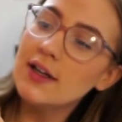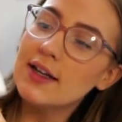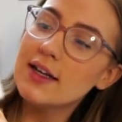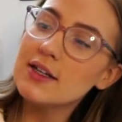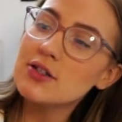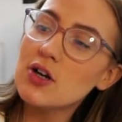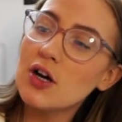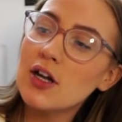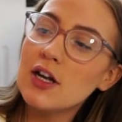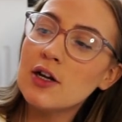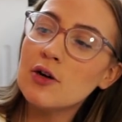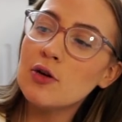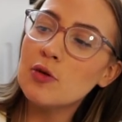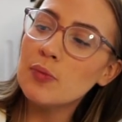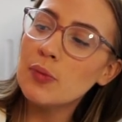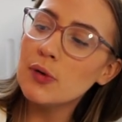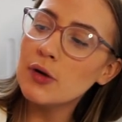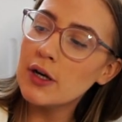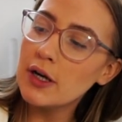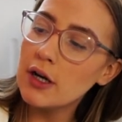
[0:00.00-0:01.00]
that's got a little
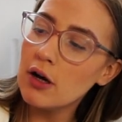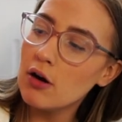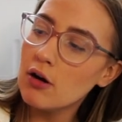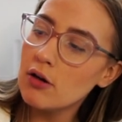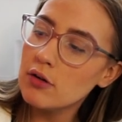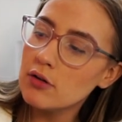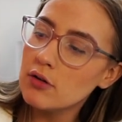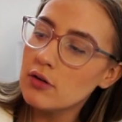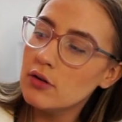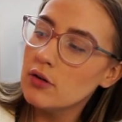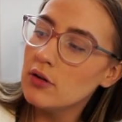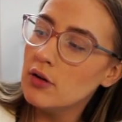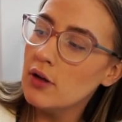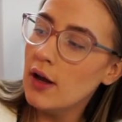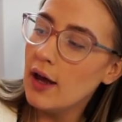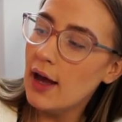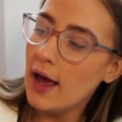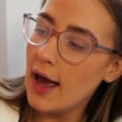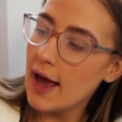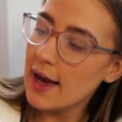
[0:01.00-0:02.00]
bunny on
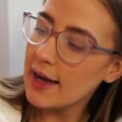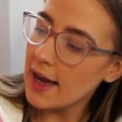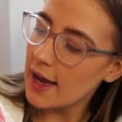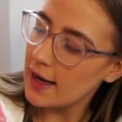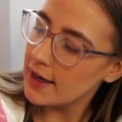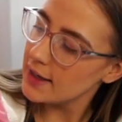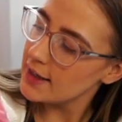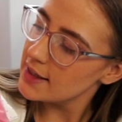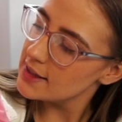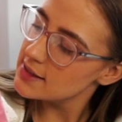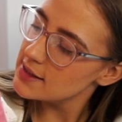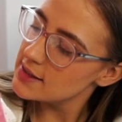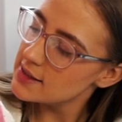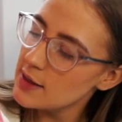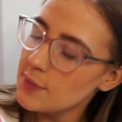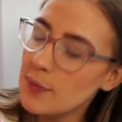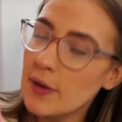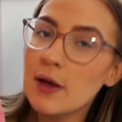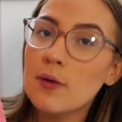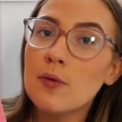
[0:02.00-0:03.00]
Again, these are
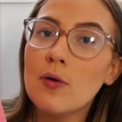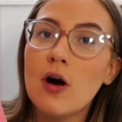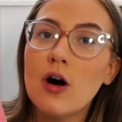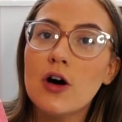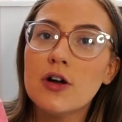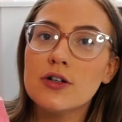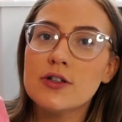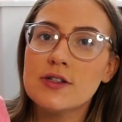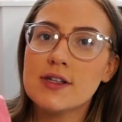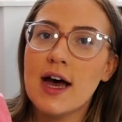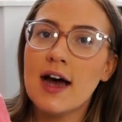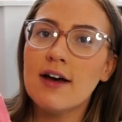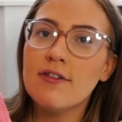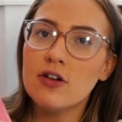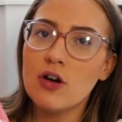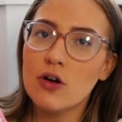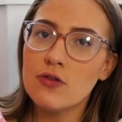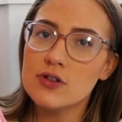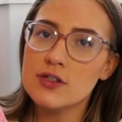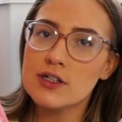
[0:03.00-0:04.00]
zippy ones. I
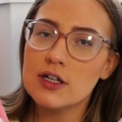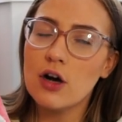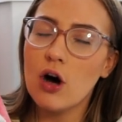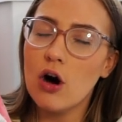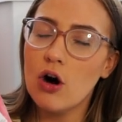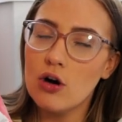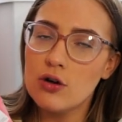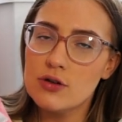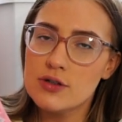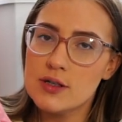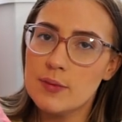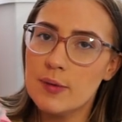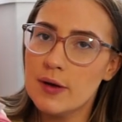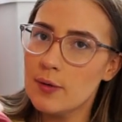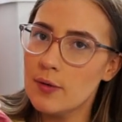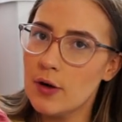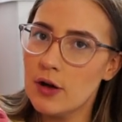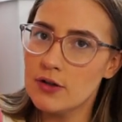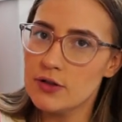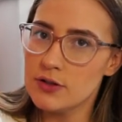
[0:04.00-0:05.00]
haven't obviously got all
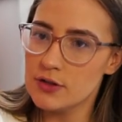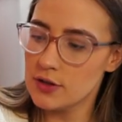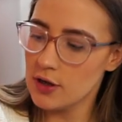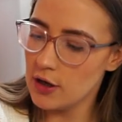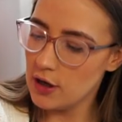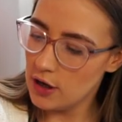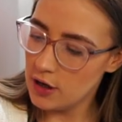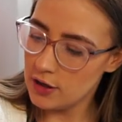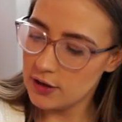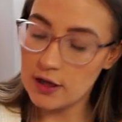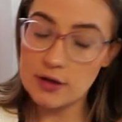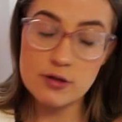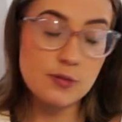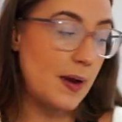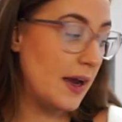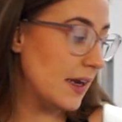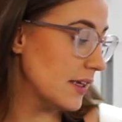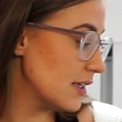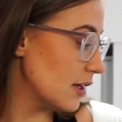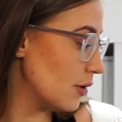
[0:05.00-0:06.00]
zippy ones. Those
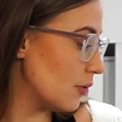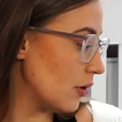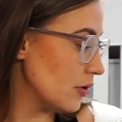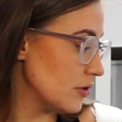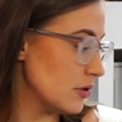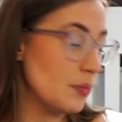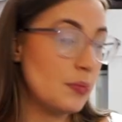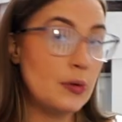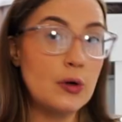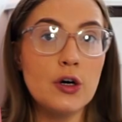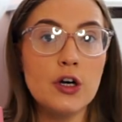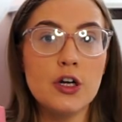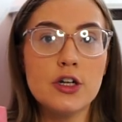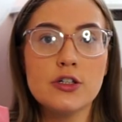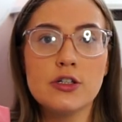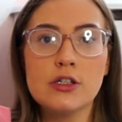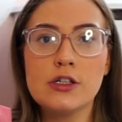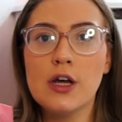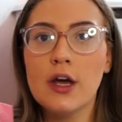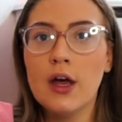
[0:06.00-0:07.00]
basic ones are
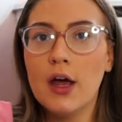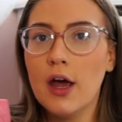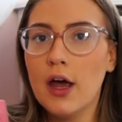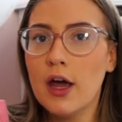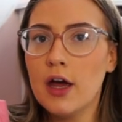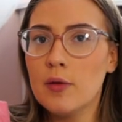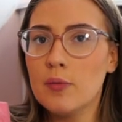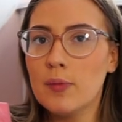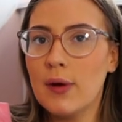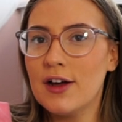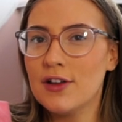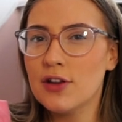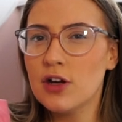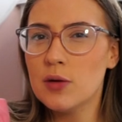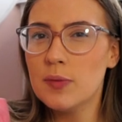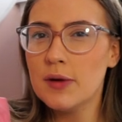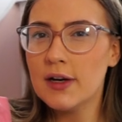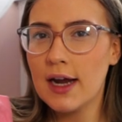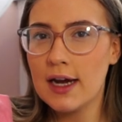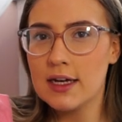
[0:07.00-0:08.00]
buttoned. Um, but I
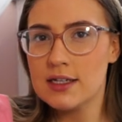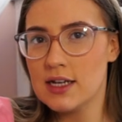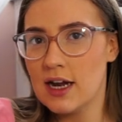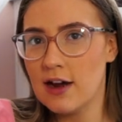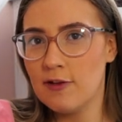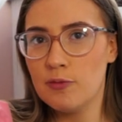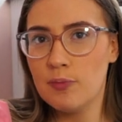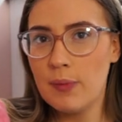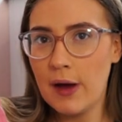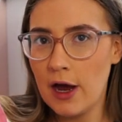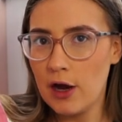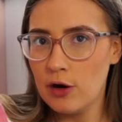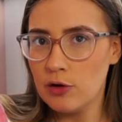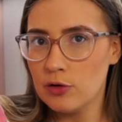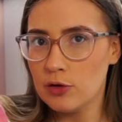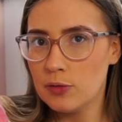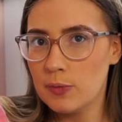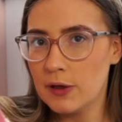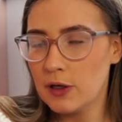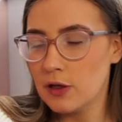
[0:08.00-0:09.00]
thought it'd be nice to have
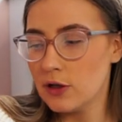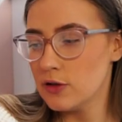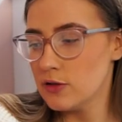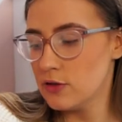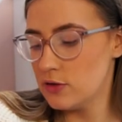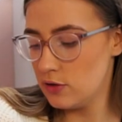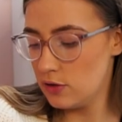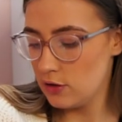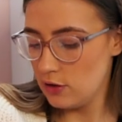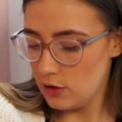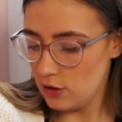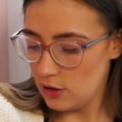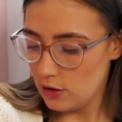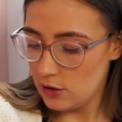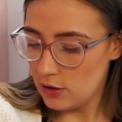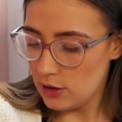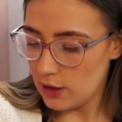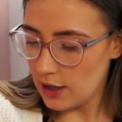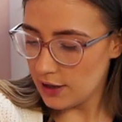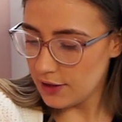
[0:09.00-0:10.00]
both because
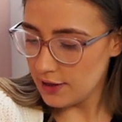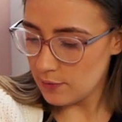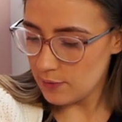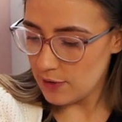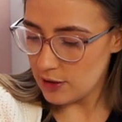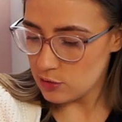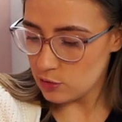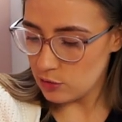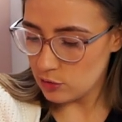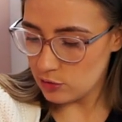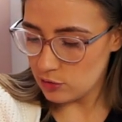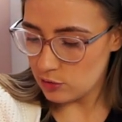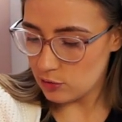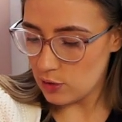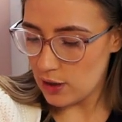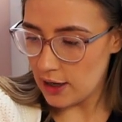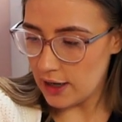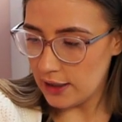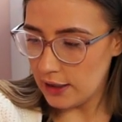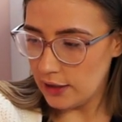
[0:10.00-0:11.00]
I think Mitch would
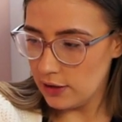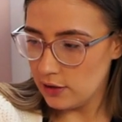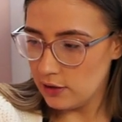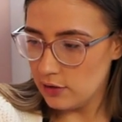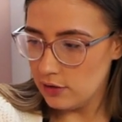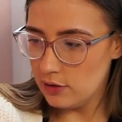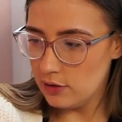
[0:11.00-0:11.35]
quite